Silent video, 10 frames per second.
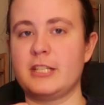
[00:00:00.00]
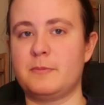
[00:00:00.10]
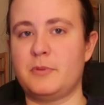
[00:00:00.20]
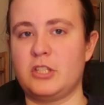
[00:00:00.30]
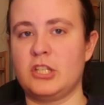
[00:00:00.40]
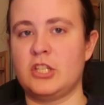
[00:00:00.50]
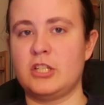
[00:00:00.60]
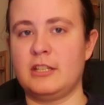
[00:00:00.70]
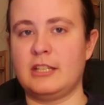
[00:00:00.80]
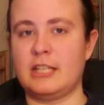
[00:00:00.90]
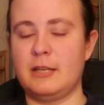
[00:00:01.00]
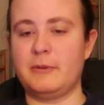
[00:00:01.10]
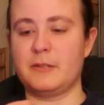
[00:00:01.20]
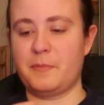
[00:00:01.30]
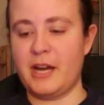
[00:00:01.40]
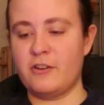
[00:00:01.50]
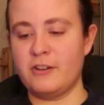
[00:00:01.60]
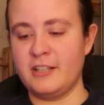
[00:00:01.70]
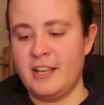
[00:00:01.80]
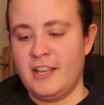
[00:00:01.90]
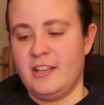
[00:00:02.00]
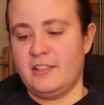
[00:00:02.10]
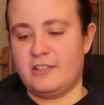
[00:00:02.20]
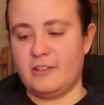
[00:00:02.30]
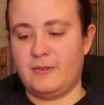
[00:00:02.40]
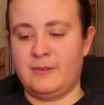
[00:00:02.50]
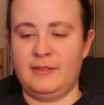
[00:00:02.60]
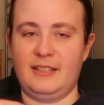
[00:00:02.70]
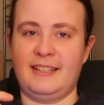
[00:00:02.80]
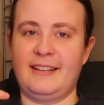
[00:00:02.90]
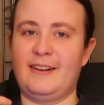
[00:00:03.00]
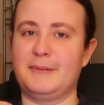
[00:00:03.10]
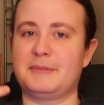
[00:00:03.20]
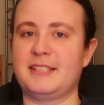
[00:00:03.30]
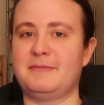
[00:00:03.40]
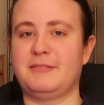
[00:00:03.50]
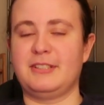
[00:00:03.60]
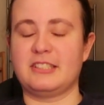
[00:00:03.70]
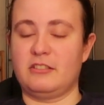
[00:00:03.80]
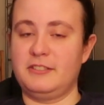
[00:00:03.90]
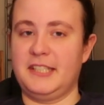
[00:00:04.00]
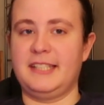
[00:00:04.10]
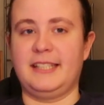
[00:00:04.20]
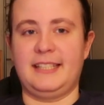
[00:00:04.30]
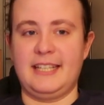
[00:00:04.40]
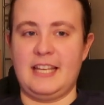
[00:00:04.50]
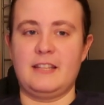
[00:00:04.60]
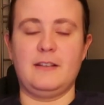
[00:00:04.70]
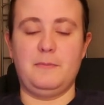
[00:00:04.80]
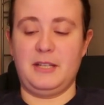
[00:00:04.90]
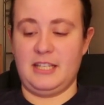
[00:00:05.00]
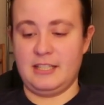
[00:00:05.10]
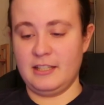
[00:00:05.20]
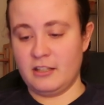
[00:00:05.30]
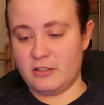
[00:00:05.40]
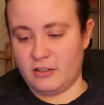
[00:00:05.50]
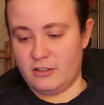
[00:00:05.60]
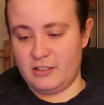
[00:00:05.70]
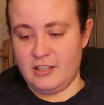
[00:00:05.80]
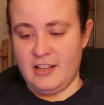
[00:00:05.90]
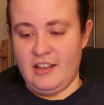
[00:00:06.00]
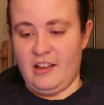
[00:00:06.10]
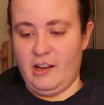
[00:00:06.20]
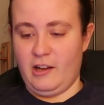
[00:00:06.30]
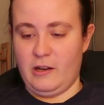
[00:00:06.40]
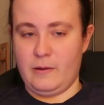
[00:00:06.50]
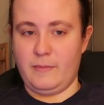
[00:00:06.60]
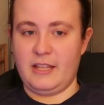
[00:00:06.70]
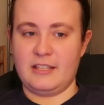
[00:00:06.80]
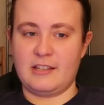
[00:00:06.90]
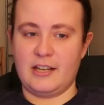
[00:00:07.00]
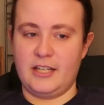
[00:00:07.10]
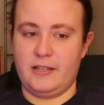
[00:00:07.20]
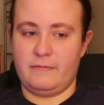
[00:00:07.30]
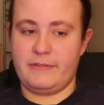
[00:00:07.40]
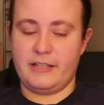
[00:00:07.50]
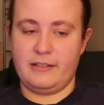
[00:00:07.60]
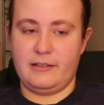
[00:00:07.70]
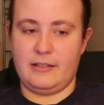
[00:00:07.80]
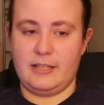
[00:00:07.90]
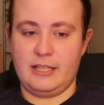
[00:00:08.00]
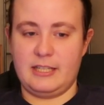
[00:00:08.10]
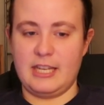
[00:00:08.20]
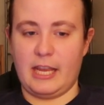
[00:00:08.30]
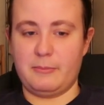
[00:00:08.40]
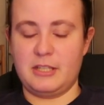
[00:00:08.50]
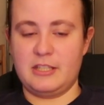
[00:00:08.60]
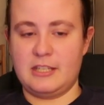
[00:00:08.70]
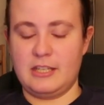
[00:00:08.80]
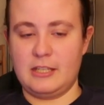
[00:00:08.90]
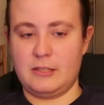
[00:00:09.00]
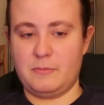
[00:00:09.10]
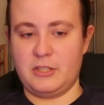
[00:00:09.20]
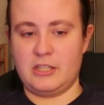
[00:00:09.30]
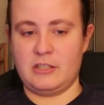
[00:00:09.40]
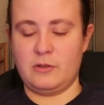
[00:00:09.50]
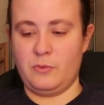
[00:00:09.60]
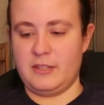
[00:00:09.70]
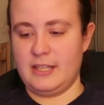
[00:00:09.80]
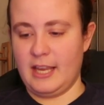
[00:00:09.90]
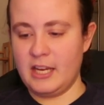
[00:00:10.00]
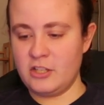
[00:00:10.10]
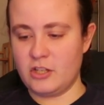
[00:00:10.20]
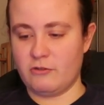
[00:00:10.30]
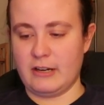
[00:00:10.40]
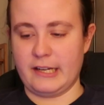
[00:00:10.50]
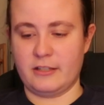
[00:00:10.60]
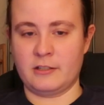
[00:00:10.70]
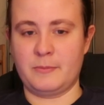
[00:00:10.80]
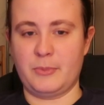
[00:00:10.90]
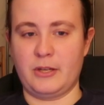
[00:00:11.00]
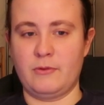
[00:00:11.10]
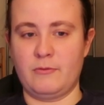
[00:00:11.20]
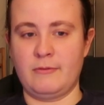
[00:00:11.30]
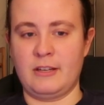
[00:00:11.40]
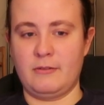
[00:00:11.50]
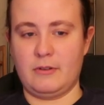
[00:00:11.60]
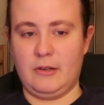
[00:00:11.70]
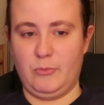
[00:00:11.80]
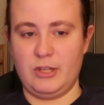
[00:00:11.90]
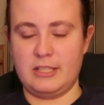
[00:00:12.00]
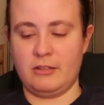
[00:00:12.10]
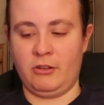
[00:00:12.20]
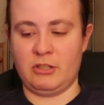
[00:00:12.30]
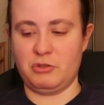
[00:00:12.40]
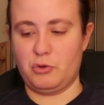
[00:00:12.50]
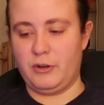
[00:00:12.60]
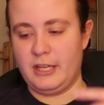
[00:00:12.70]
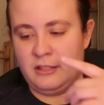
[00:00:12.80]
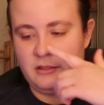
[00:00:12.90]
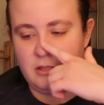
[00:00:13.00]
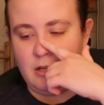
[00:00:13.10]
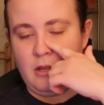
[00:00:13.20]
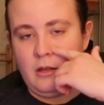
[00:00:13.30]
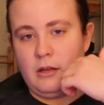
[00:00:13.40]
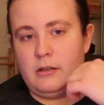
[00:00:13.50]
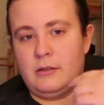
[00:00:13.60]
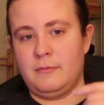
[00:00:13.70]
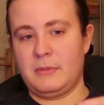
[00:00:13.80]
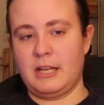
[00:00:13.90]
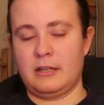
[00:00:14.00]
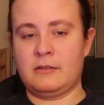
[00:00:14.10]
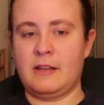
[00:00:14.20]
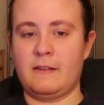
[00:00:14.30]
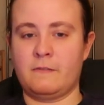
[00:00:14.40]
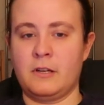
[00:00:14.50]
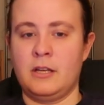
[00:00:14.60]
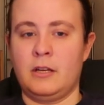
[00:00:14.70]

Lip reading: his position to keep his power, so it often resulted in the death of many senators. And this kind of damaged his position with ancient writers, but recent historians kind of have